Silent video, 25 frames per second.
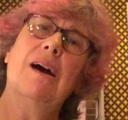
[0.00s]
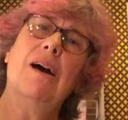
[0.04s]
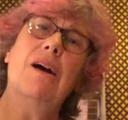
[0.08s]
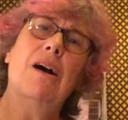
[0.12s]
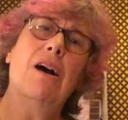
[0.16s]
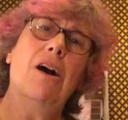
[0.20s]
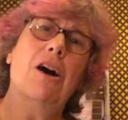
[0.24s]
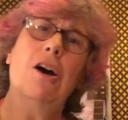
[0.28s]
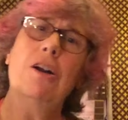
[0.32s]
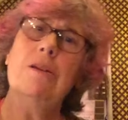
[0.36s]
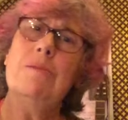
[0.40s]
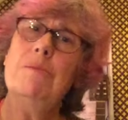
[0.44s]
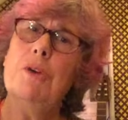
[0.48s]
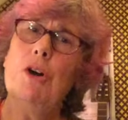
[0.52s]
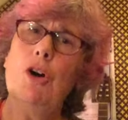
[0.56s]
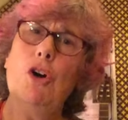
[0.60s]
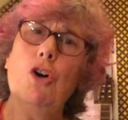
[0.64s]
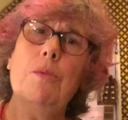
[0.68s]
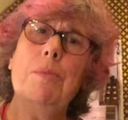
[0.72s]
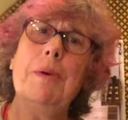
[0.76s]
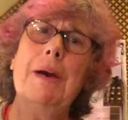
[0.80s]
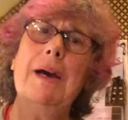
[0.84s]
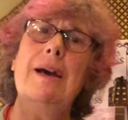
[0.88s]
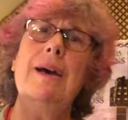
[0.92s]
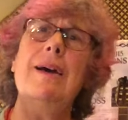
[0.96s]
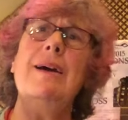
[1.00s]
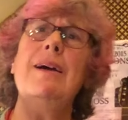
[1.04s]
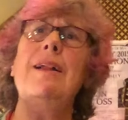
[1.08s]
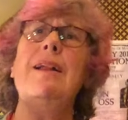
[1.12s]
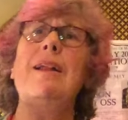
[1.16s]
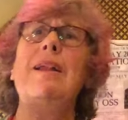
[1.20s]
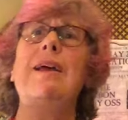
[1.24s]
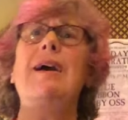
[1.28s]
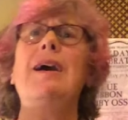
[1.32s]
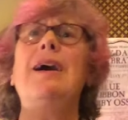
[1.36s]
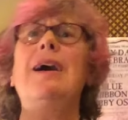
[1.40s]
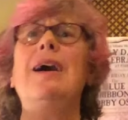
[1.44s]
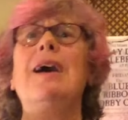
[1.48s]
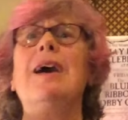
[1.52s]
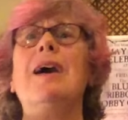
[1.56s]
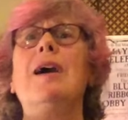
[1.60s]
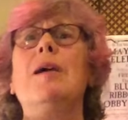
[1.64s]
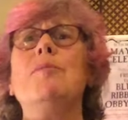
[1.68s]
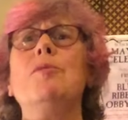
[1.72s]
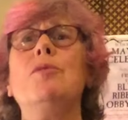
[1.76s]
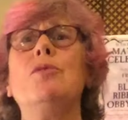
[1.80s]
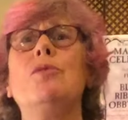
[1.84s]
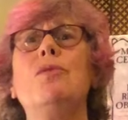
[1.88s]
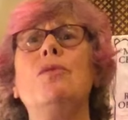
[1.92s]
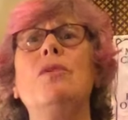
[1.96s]
On Mobel
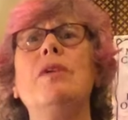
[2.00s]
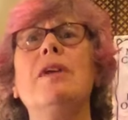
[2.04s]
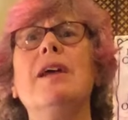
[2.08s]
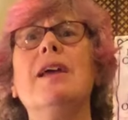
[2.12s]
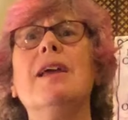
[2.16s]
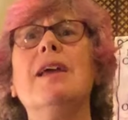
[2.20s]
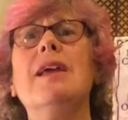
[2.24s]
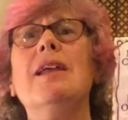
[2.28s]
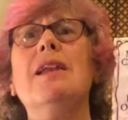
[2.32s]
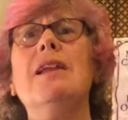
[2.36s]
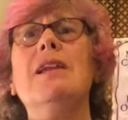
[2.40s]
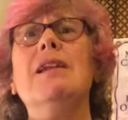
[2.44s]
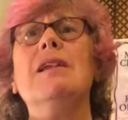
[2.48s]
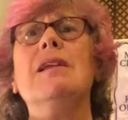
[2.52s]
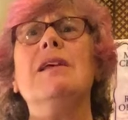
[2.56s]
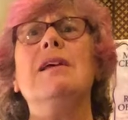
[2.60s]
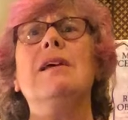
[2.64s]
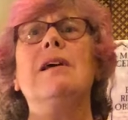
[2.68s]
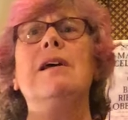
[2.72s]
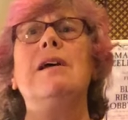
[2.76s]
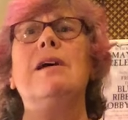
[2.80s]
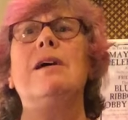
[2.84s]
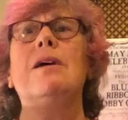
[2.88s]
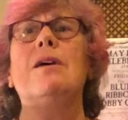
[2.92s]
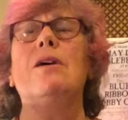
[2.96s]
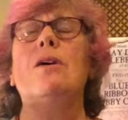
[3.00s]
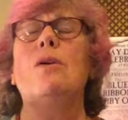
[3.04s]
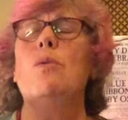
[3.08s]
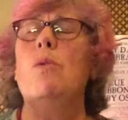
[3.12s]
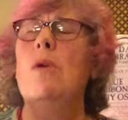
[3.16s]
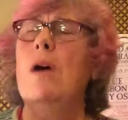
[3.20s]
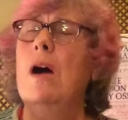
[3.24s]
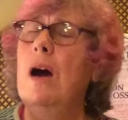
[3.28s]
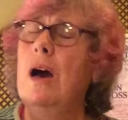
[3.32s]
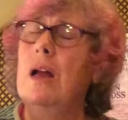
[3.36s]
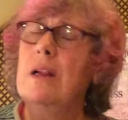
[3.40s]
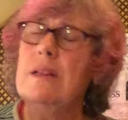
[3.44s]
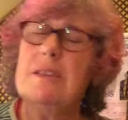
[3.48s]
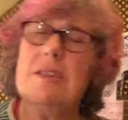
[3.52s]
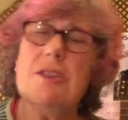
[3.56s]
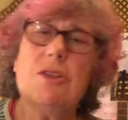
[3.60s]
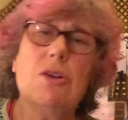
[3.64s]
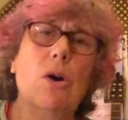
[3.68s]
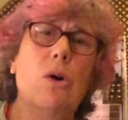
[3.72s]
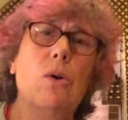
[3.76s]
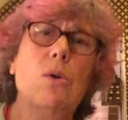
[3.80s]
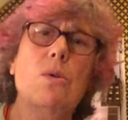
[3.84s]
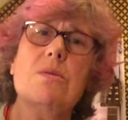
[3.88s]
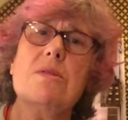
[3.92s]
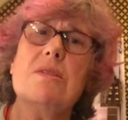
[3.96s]
I'm ringing, whilst
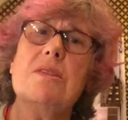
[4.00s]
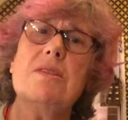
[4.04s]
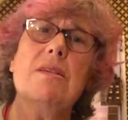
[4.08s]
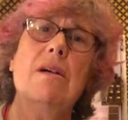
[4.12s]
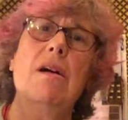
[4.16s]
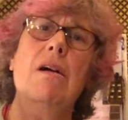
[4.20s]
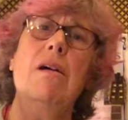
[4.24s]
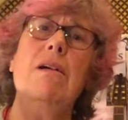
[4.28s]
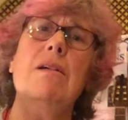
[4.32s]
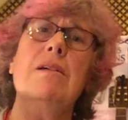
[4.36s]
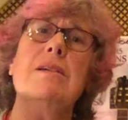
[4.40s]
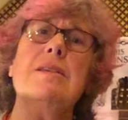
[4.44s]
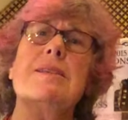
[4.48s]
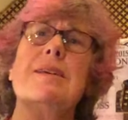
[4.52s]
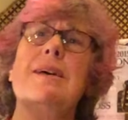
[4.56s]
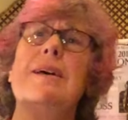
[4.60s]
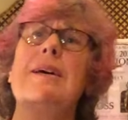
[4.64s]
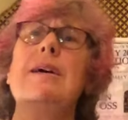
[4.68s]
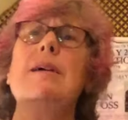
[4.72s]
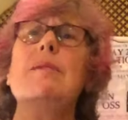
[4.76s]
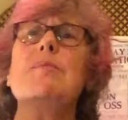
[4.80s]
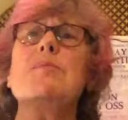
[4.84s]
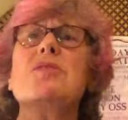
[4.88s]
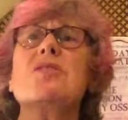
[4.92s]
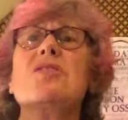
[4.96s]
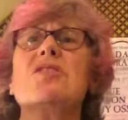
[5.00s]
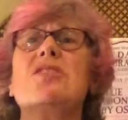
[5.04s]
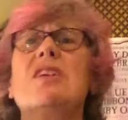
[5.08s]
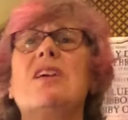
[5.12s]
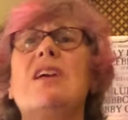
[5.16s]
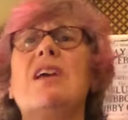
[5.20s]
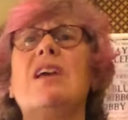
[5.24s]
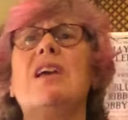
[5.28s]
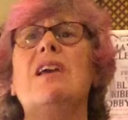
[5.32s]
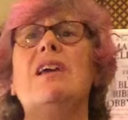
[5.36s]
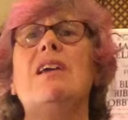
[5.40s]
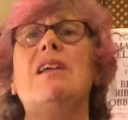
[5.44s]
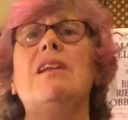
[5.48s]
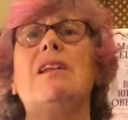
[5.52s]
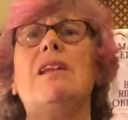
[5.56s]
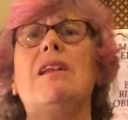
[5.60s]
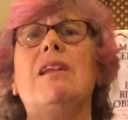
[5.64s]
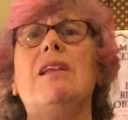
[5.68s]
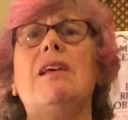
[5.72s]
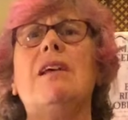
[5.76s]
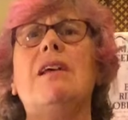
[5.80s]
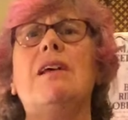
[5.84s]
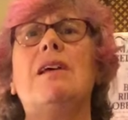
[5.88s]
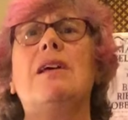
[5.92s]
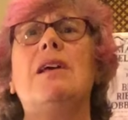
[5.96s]
old songs I'm singing.
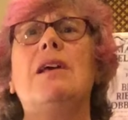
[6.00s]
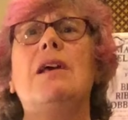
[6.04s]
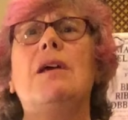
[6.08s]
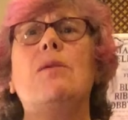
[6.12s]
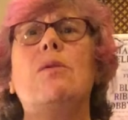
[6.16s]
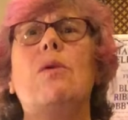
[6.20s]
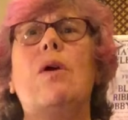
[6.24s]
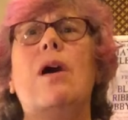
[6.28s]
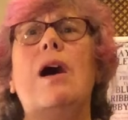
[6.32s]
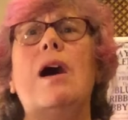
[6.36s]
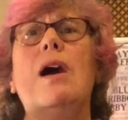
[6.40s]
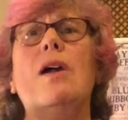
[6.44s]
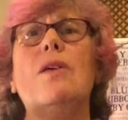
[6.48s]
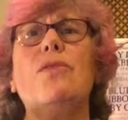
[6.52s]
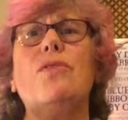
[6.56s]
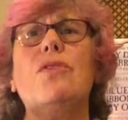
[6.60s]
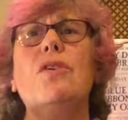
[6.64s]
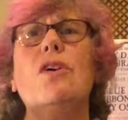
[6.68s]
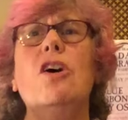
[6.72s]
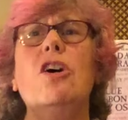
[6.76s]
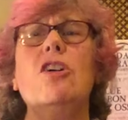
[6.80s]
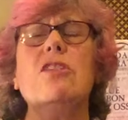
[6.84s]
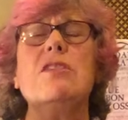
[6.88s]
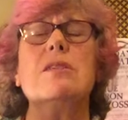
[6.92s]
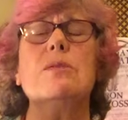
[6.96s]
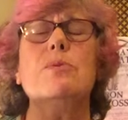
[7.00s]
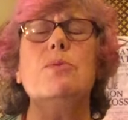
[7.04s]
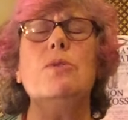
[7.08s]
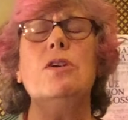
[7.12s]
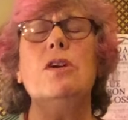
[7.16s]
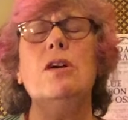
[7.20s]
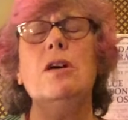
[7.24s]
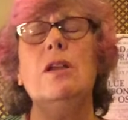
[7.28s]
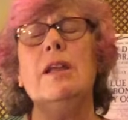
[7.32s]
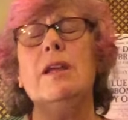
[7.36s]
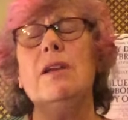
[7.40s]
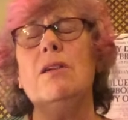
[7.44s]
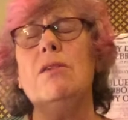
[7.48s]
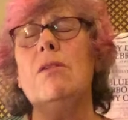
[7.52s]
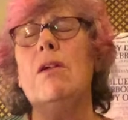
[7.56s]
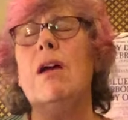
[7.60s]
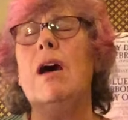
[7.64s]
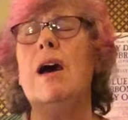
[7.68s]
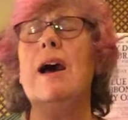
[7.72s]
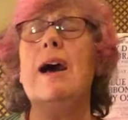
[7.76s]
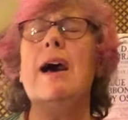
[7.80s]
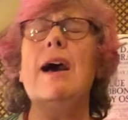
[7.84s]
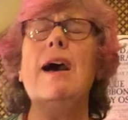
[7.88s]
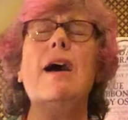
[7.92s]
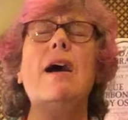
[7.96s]
Wild thoughts swirling
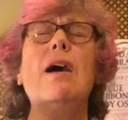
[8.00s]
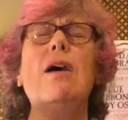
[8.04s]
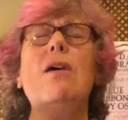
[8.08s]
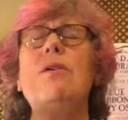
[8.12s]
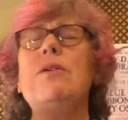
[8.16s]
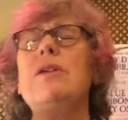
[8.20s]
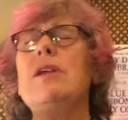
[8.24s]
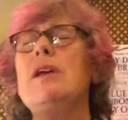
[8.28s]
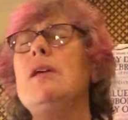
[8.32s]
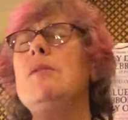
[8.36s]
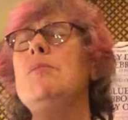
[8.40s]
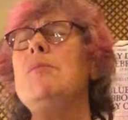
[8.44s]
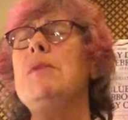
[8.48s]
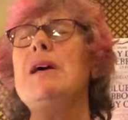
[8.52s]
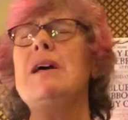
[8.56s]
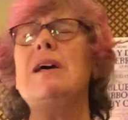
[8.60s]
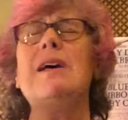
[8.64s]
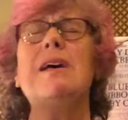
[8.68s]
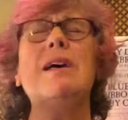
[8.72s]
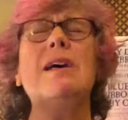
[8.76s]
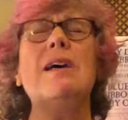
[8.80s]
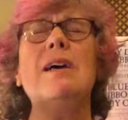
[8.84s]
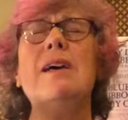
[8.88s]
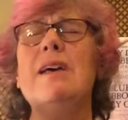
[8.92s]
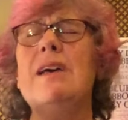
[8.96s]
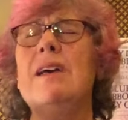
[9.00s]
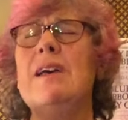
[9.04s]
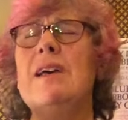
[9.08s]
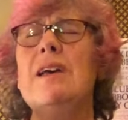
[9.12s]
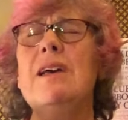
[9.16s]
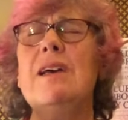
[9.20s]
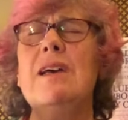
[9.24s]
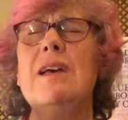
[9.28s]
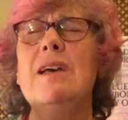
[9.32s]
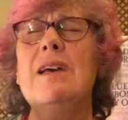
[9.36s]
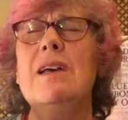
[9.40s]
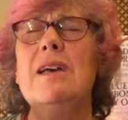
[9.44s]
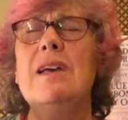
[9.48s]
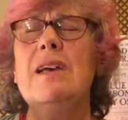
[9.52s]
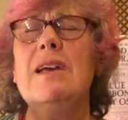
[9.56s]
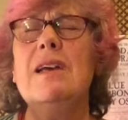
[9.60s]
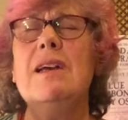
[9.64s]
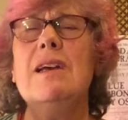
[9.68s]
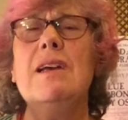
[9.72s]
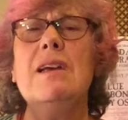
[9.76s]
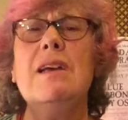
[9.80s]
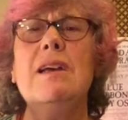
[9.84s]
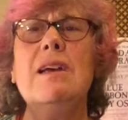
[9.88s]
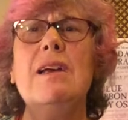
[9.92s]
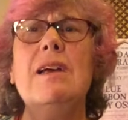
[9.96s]
round in my
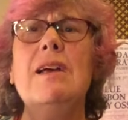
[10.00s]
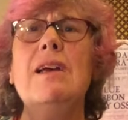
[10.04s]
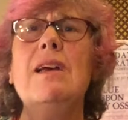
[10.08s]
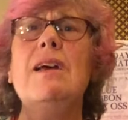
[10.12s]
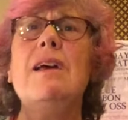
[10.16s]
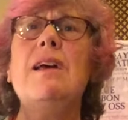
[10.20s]
head.